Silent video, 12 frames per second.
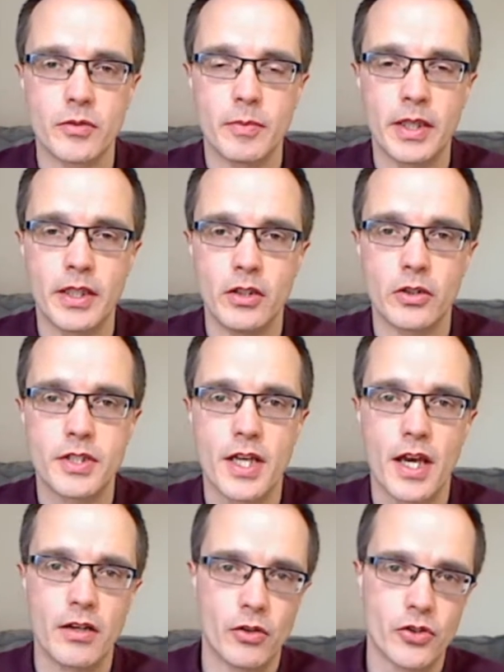being looked
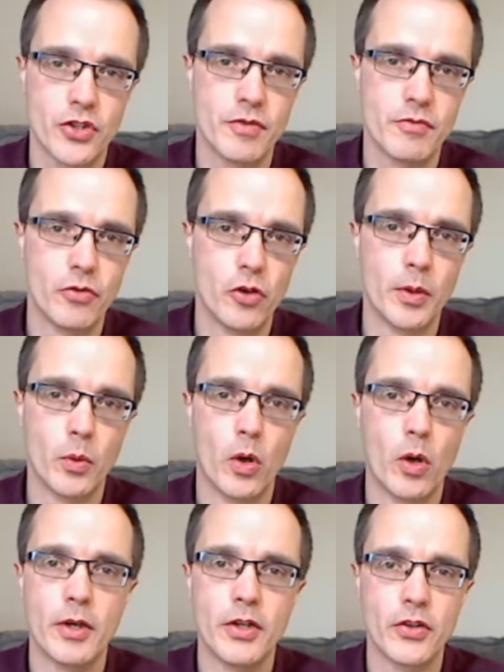at not just in Formula
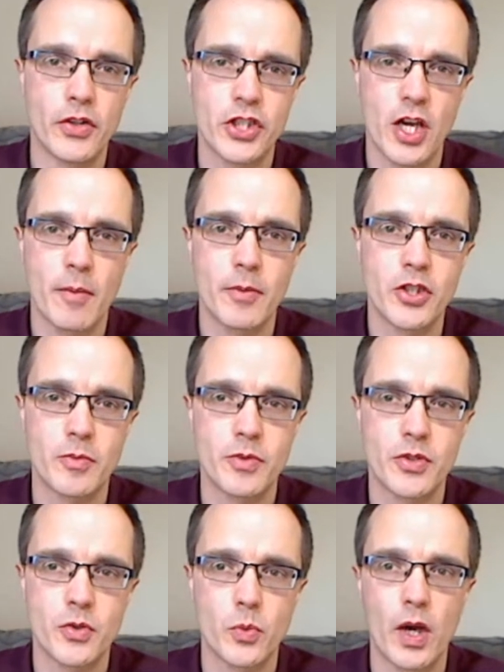One but in other championships
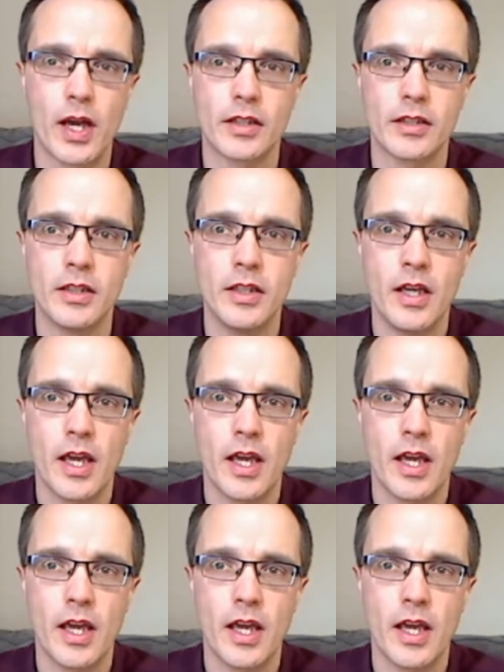as well